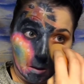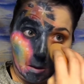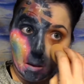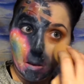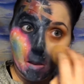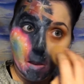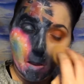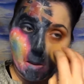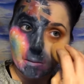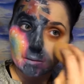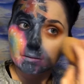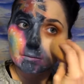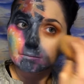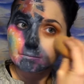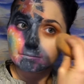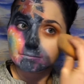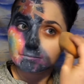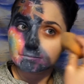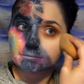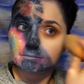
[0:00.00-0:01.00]
I was just in
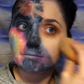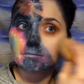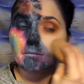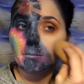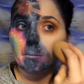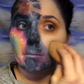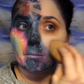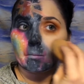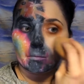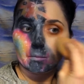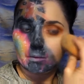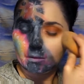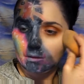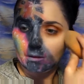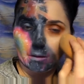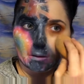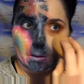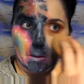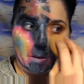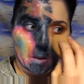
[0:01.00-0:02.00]
the mood
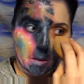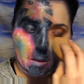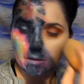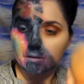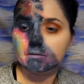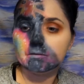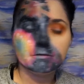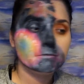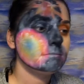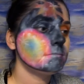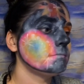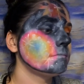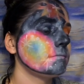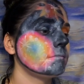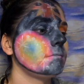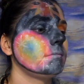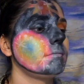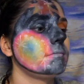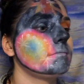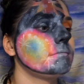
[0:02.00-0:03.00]
singing and
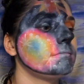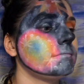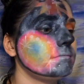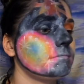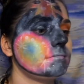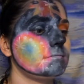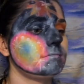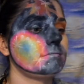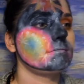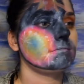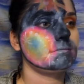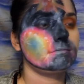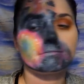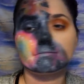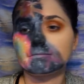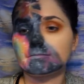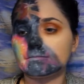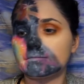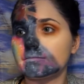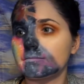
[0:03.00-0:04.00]
having fun with what
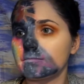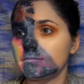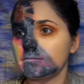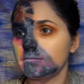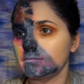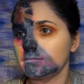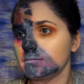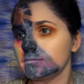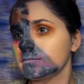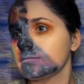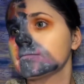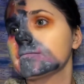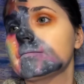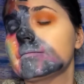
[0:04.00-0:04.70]
I was doing.